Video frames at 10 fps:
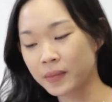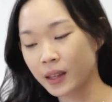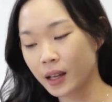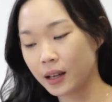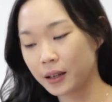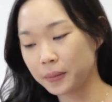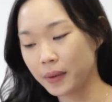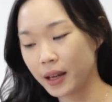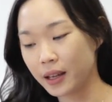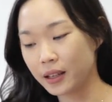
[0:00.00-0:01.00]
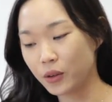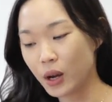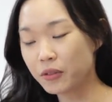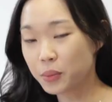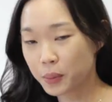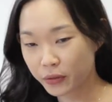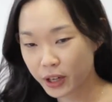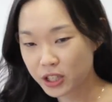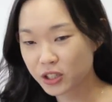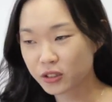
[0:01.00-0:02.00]
And you have to be
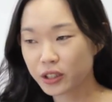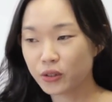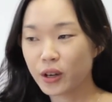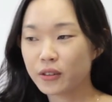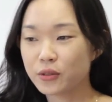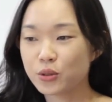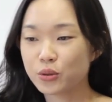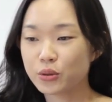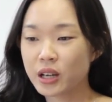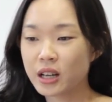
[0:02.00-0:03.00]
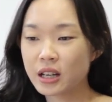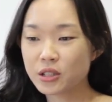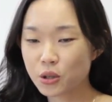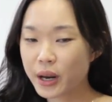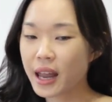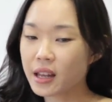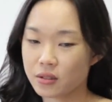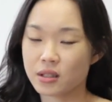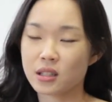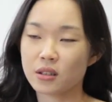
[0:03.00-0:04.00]
professional, and you have to show care and
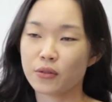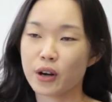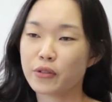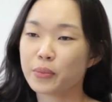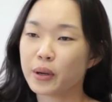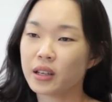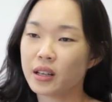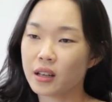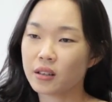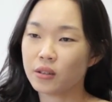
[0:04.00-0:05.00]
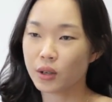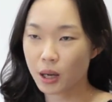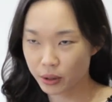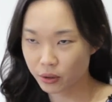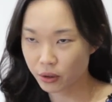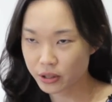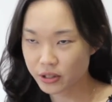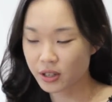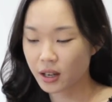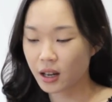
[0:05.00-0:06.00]
concern for everybody that you come
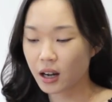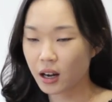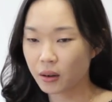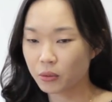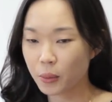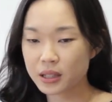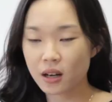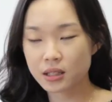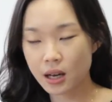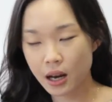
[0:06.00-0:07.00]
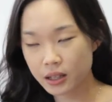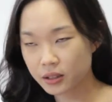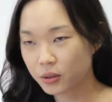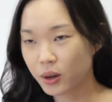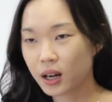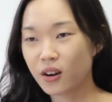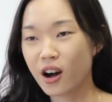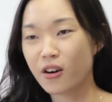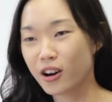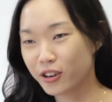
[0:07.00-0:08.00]
across, no matter how tired you are,
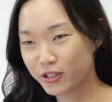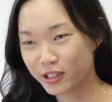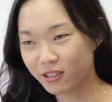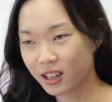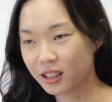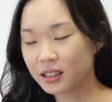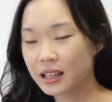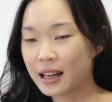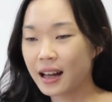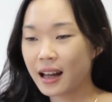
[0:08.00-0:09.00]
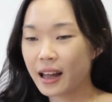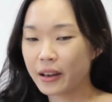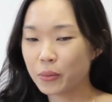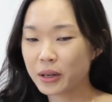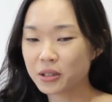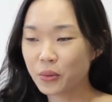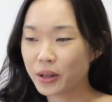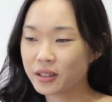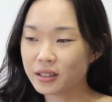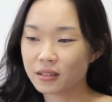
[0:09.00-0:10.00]
how hungry you are, and no matter
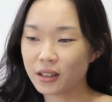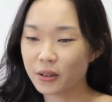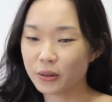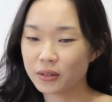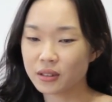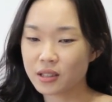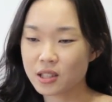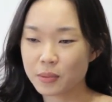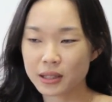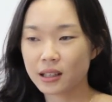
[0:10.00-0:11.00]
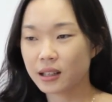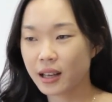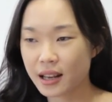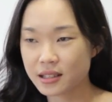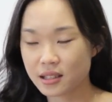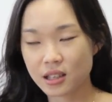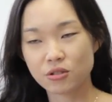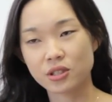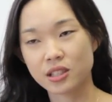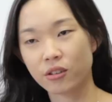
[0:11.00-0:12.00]
whether this particular case is
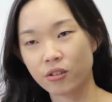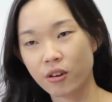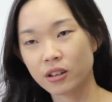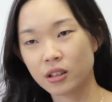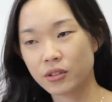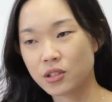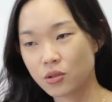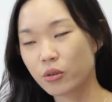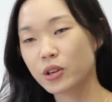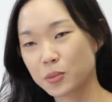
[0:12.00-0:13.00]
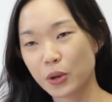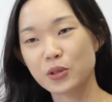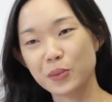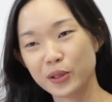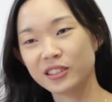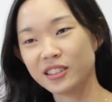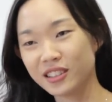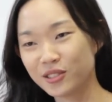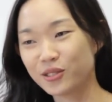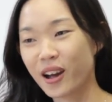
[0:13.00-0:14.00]
interesting or not. If it's your responsibility,
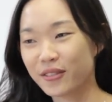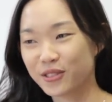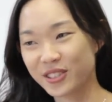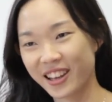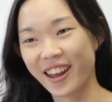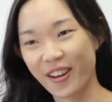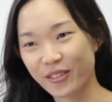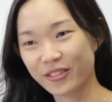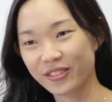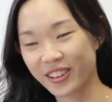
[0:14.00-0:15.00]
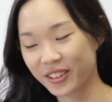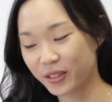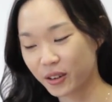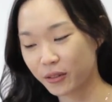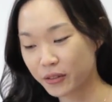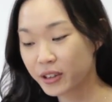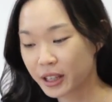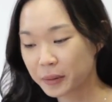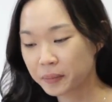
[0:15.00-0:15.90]
you have to take care of everything.